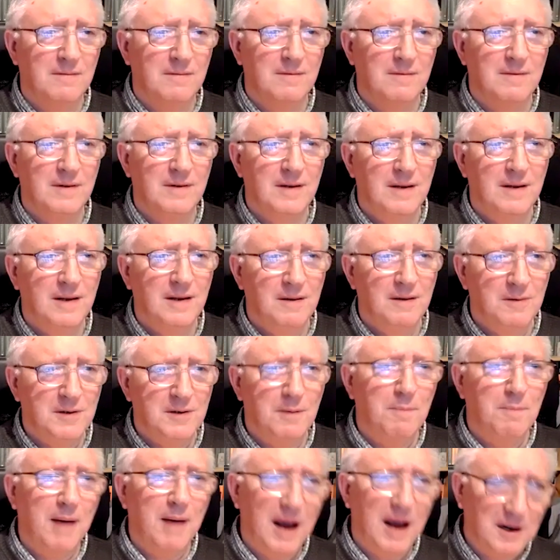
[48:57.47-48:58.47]
He was a
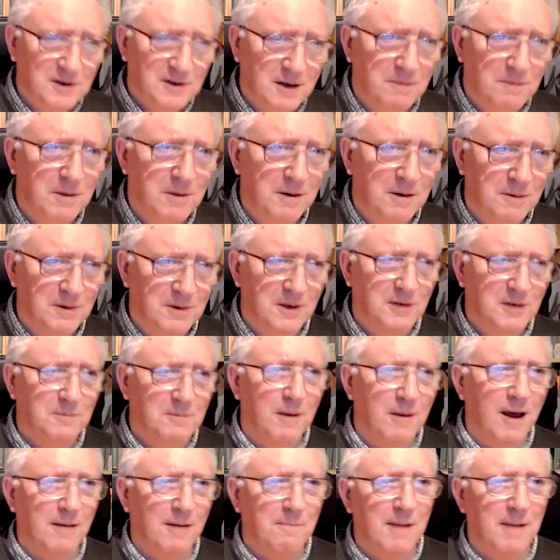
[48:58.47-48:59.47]
bastard, but he was a
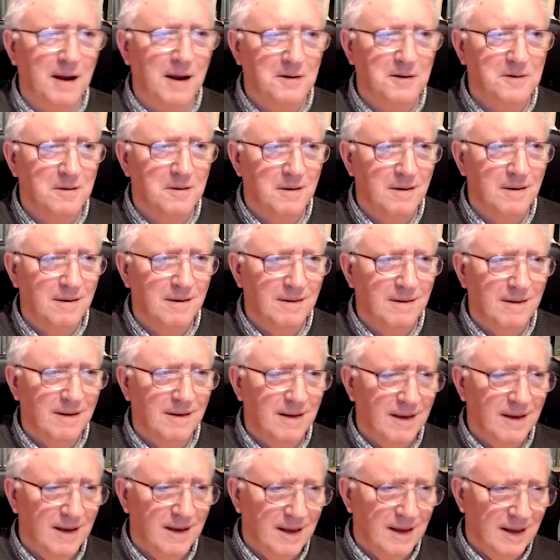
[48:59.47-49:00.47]
smart bastard.
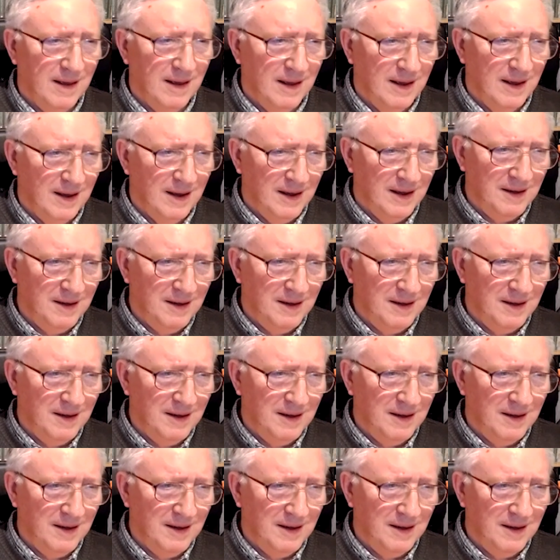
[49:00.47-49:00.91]
He